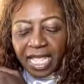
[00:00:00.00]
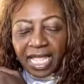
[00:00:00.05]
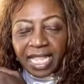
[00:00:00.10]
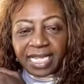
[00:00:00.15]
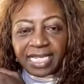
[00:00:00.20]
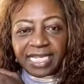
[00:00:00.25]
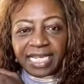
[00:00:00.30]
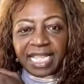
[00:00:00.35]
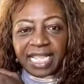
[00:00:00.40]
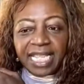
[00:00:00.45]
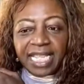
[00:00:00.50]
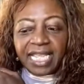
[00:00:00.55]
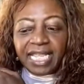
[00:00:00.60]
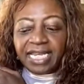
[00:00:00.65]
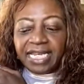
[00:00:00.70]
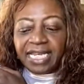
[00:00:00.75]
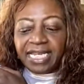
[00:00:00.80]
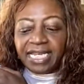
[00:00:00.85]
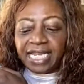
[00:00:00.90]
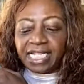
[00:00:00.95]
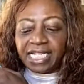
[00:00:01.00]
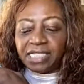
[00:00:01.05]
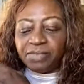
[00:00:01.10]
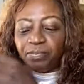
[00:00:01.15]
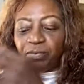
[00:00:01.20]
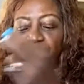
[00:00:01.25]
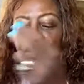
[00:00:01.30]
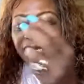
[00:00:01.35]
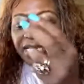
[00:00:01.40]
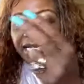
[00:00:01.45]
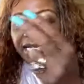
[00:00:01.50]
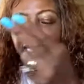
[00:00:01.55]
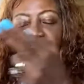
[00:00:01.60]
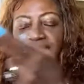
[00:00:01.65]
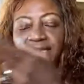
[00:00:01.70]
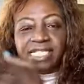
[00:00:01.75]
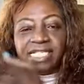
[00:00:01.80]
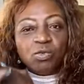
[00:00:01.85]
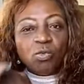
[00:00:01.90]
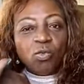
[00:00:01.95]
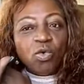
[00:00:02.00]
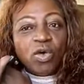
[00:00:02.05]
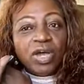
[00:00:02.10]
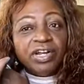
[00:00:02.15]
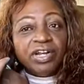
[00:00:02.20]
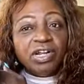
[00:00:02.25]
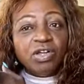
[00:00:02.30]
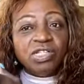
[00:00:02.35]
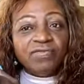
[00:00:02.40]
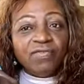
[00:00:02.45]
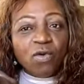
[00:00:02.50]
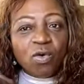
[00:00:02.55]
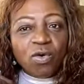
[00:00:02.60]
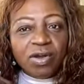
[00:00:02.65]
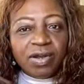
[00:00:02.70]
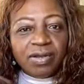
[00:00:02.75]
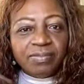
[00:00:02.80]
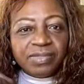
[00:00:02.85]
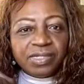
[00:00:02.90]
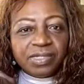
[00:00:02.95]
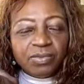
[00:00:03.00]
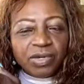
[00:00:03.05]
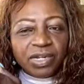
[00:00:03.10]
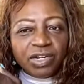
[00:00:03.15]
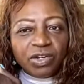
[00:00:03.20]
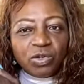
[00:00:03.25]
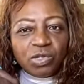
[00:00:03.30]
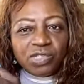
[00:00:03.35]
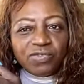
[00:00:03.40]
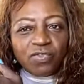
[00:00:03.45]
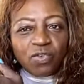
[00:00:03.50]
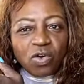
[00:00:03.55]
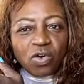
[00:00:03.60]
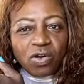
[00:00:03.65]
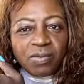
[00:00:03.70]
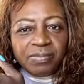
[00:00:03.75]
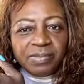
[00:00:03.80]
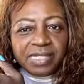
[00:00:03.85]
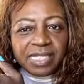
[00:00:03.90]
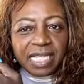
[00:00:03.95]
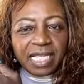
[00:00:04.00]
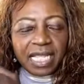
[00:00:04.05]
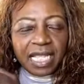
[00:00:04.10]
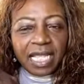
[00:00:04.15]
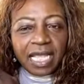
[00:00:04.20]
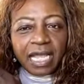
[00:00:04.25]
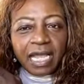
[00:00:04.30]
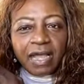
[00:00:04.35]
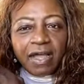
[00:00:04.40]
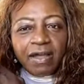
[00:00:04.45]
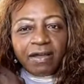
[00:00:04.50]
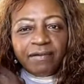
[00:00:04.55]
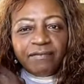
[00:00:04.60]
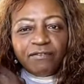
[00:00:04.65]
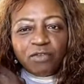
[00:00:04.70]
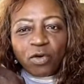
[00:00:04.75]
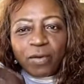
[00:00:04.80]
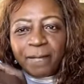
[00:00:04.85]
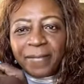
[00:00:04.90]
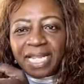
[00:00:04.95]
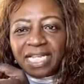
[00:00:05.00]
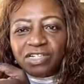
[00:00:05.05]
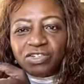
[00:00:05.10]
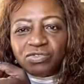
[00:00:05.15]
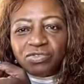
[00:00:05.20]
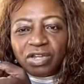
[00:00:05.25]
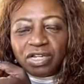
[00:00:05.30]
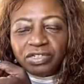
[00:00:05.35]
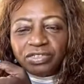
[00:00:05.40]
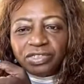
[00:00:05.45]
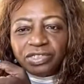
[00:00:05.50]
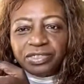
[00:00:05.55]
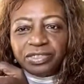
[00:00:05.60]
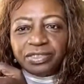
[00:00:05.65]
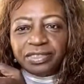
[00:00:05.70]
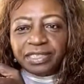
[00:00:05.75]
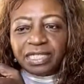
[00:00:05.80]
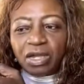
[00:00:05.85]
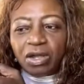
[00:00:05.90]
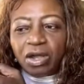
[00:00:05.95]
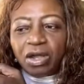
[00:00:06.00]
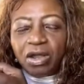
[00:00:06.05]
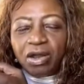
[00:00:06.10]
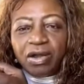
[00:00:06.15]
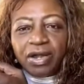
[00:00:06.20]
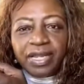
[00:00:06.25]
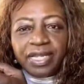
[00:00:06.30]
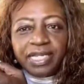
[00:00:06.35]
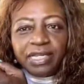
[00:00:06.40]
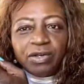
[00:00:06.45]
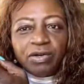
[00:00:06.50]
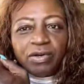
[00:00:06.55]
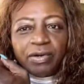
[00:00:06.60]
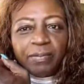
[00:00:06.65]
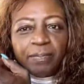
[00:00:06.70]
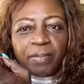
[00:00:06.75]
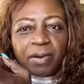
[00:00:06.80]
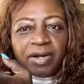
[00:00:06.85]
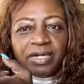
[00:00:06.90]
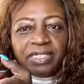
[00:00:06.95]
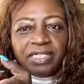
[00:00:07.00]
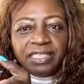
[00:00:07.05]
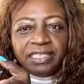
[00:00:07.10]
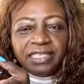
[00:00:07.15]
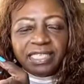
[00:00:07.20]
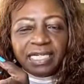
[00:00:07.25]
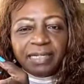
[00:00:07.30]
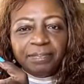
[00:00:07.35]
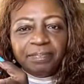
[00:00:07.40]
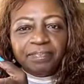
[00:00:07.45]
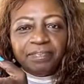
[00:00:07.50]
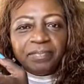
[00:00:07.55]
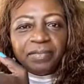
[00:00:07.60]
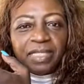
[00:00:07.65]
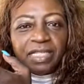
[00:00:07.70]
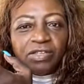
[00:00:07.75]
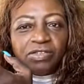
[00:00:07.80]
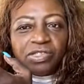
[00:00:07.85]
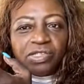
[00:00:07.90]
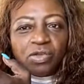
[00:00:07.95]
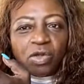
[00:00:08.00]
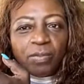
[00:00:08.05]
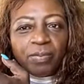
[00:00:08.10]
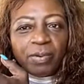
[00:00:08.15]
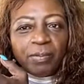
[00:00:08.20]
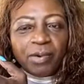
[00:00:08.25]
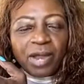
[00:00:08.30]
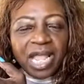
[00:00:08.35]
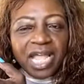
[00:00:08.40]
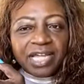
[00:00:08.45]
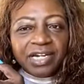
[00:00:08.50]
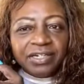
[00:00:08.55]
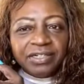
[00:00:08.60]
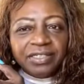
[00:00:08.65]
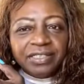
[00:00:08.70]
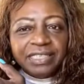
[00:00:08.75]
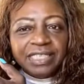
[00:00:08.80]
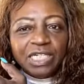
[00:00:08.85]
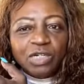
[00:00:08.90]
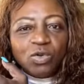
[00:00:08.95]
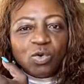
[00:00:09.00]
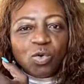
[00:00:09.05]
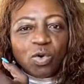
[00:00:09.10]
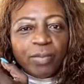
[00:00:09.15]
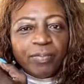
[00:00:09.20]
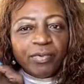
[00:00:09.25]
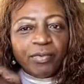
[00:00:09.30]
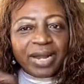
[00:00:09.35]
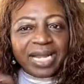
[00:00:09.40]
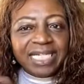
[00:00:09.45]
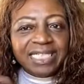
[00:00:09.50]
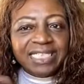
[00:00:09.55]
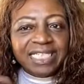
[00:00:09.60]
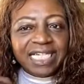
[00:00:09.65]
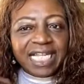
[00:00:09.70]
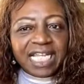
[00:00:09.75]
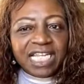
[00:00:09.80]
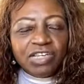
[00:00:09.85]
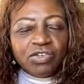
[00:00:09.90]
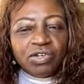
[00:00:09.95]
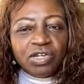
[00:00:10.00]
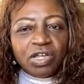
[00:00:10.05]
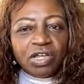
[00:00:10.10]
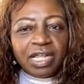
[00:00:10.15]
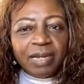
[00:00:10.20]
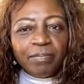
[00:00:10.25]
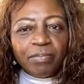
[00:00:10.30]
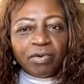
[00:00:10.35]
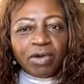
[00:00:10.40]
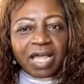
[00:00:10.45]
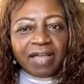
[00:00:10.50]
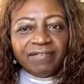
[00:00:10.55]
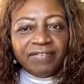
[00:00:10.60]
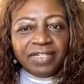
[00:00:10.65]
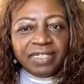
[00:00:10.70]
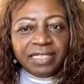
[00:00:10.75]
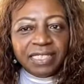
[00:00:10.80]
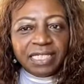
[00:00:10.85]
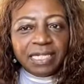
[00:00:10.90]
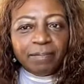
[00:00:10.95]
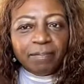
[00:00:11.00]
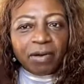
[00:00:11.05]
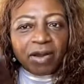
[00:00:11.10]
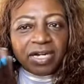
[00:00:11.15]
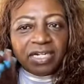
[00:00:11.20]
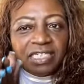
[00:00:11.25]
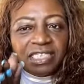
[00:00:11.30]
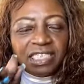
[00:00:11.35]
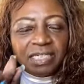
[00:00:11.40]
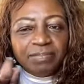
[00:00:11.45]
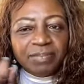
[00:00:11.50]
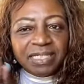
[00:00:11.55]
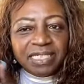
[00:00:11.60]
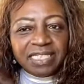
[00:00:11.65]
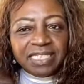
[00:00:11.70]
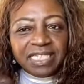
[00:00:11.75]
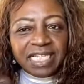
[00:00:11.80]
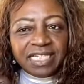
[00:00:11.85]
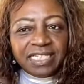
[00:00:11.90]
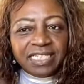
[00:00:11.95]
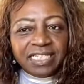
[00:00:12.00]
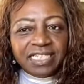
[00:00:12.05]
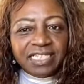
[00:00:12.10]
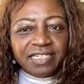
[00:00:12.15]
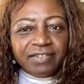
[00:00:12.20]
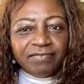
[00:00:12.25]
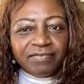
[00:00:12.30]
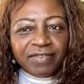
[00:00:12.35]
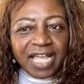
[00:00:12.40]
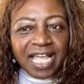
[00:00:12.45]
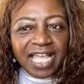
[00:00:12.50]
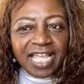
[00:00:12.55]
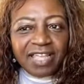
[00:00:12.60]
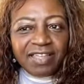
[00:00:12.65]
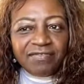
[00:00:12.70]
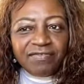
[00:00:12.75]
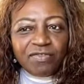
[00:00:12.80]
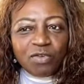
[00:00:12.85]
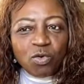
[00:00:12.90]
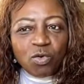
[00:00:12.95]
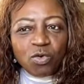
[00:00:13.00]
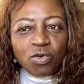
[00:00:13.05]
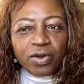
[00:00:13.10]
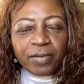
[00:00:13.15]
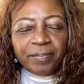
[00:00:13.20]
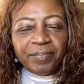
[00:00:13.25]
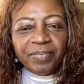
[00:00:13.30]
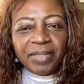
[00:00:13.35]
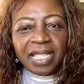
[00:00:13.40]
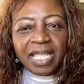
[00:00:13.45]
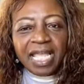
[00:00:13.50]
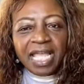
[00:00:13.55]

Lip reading: And then the next point is, what are those forms? What are those forms? 4 main structures are your partnership, your sole proprietor, your corporation, and your nonprofit. The partnership is a 1065 form.